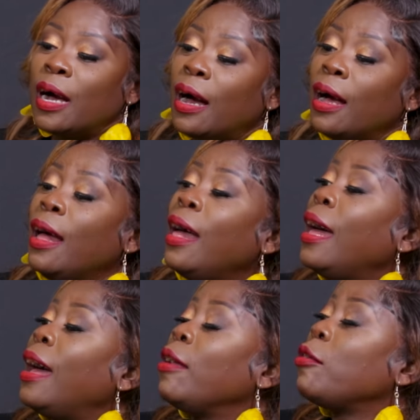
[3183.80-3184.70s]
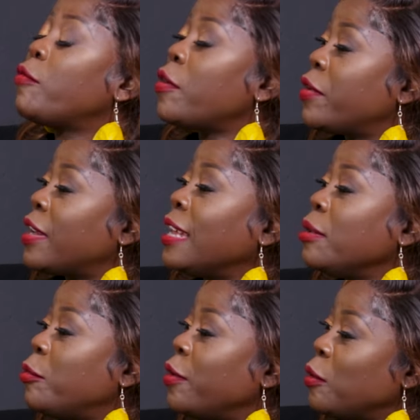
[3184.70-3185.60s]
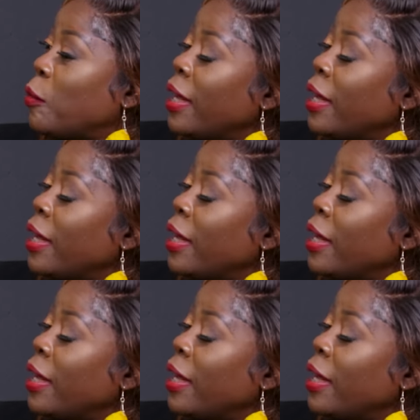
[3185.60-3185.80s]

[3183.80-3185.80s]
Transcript: car. yeah. Your favorite animal and